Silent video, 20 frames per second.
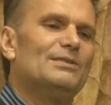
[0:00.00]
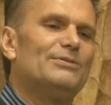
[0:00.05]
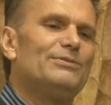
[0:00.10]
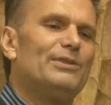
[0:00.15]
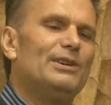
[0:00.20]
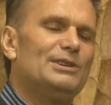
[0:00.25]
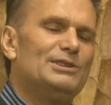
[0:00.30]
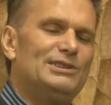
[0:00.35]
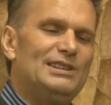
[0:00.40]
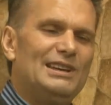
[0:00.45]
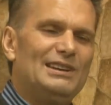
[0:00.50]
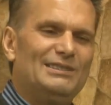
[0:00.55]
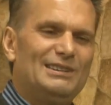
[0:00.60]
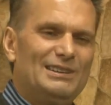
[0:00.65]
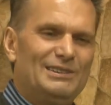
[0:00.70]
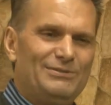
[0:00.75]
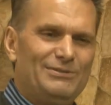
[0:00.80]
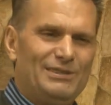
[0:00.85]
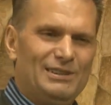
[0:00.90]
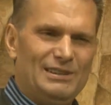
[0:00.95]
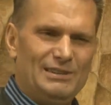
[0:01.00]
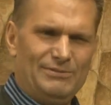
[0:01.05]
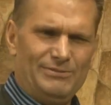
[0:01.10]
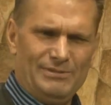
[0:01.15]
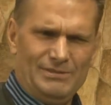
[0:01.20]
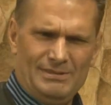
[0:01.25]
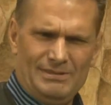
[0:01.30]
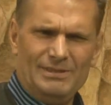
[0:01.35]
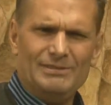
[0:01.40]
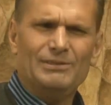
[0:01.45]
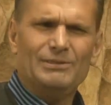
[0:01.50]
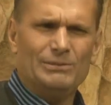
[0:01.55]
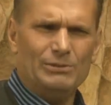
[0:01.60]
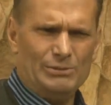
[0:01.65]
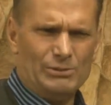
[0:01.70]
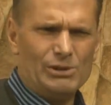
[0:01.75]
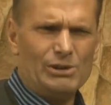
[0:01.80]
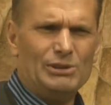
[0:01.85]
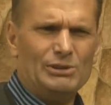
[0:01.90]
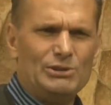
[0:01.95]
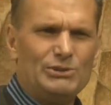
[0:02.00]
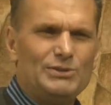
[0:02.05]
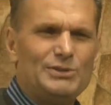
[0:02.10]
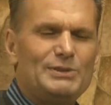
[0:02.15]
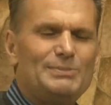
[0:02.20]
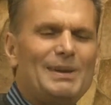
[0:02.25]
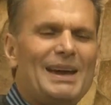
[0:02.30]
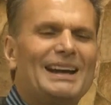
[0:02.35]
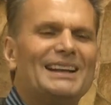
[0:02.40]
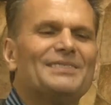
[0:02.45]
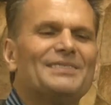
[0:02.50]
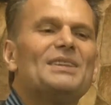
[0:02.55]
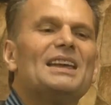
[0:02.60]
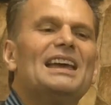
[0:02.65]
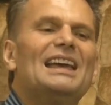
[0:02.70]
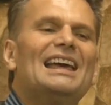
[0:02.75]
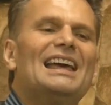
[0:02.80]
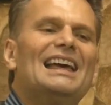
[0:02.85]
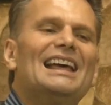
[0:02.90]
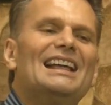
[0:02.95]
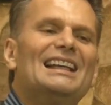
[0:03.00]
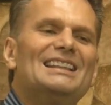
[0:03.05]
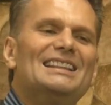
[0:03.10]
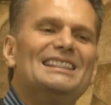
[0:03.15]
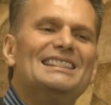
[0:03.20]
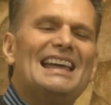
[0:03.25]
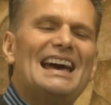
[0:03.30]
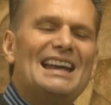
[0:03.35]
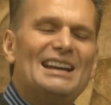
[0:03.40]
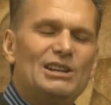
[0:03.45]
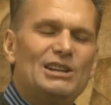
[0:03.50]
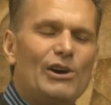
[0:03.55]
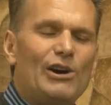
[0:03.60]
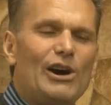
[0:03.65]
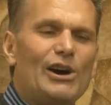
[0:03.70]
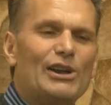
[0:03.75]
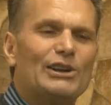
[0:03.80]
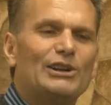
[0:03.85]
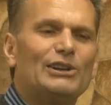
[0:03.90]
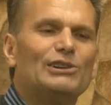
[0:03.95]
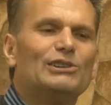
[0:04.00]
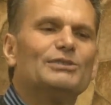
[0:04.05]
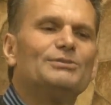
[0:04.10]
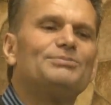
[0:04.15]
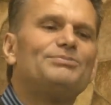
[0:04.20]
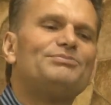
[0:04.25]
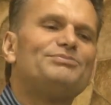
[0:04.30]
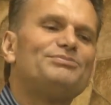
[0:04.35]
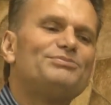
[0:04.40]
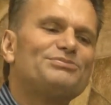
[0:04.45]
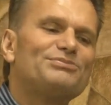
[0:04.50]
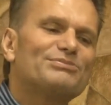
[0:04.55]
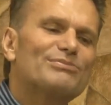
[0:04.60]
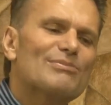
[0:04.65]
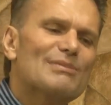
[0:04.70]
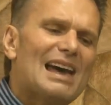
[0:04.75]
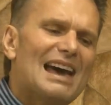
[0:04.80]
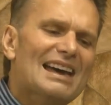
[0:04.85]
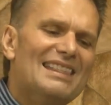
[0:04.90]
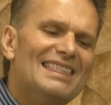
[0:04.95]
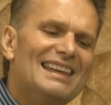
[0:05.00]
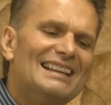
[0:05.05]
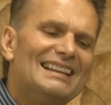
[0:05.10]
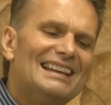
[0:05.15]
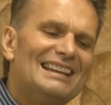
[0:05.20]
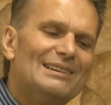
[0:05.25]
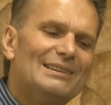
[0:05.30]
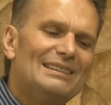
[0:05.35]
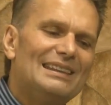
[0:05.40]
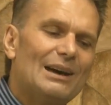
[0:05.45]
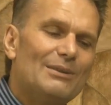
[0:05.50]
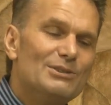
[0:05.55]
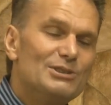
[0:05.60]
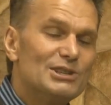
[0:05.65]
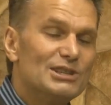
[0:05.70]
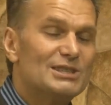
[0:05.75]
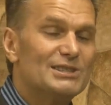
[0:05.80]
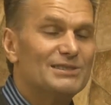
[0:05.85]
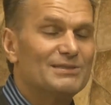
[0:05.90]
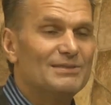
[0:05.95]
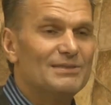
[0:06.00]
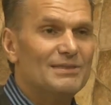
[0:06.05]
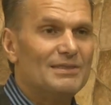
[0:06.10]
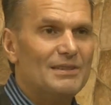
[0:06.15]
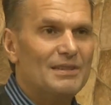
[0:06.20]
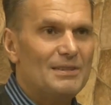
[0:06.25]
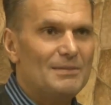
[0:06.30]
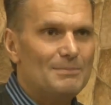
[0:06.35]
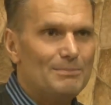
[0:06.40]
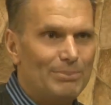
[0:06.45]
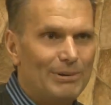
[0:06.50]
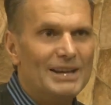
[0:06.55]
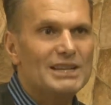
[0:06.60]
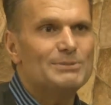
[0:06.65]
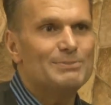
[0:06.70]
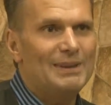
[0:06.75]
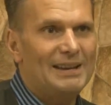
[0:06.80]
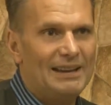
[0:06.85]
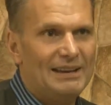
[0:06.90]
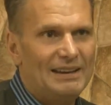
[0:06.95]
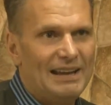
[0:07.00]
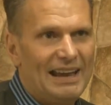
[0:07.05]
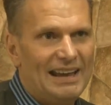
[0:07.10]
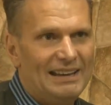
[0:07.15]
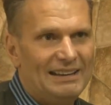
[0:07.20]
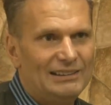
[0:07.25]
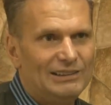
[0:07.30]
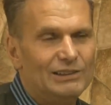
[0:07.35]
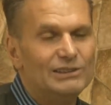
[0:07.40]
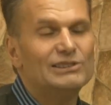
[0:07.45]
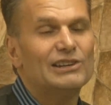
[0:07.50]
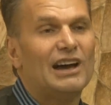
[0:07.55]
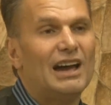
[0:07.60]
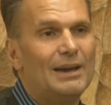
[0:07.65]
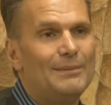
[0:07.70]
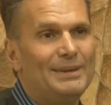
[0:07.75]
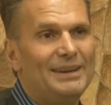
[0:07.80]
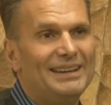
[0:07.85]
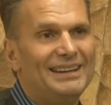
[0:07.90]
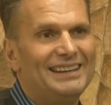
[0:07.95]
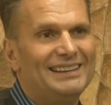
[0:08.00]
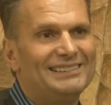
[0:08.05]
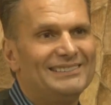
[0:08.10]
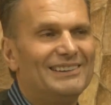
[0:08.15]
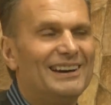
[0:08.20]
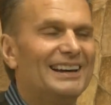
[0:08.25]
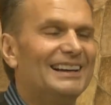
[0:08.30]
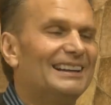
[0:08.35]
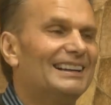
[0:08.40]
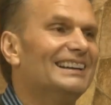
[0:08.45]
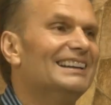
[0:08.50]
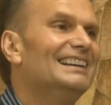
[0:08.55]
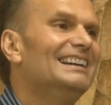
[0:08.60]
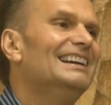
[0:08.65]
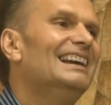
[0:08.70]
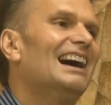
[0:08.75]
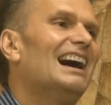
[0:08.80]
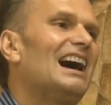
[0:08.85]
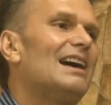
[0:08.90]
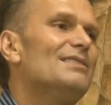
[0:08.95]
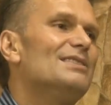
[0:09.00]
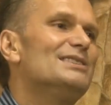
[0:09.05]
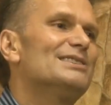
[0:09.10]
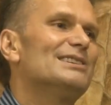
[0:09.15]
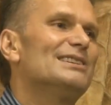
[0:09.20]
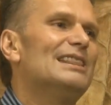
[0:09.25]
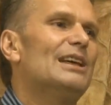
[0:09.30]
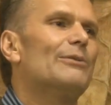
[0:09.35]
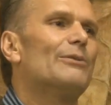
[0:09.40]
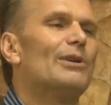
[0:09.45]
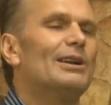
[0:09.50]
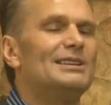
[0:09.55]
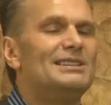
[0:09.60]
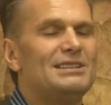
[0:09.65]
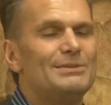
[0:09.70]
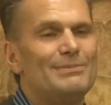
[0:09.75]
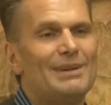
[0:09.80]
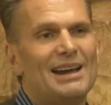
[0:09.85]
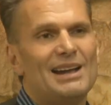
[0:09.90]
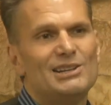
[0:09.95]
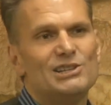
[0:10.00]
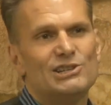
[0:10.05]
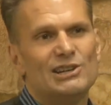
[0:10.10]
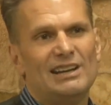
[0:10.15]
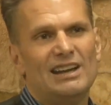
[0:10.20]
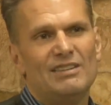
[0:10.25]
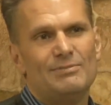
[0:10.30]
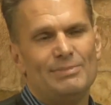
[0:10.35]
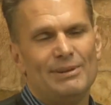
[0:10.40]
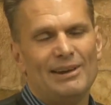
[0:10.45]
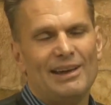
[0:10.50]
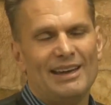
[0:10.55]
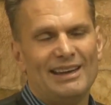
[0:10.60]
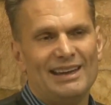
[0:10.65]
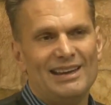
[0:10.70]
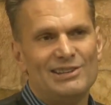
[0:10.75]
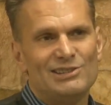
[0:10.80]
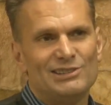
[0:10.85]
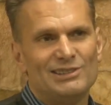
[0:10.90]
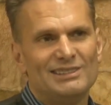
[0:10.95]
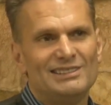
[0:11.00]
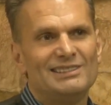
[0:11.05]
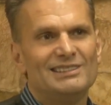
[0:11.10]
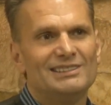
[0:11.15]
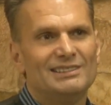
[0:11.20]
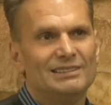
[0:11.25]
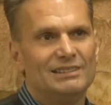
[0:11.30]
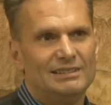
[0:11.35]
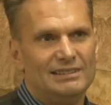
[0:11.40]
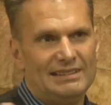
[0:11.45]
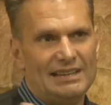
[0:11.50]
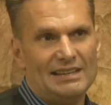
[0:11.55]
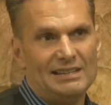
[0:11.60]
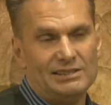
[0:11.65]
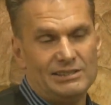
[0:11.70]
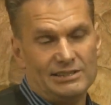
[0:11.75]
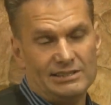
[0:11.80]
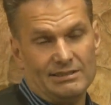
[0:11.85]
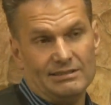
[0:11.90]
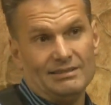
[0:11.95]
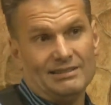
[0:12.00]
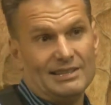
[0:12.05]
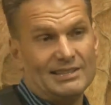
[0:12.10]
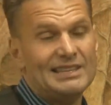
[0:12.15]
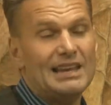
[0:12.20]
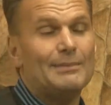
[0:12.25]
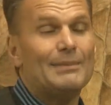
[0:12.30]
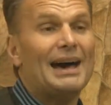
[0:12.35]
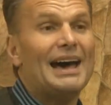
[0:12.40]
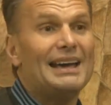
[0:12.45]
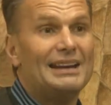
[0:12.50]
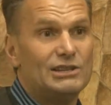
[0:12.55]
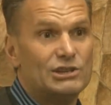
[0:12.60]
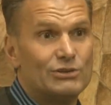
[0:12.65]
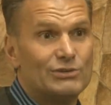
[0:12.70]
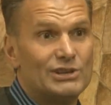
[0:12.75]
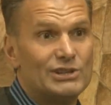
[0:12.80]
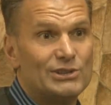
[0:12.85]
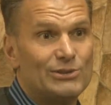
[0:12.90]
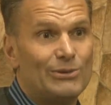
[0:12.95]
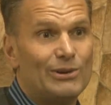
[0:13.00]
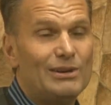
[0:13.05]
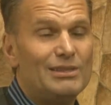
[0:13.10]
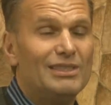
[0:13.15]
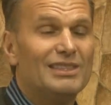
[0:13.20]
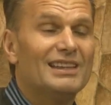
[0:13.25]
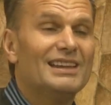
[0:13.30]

first thing, with all due respect, that article, I think that was just placement and good timing and luck. Obviously, they wanted to match an FBI agent that's the same height as Chris North.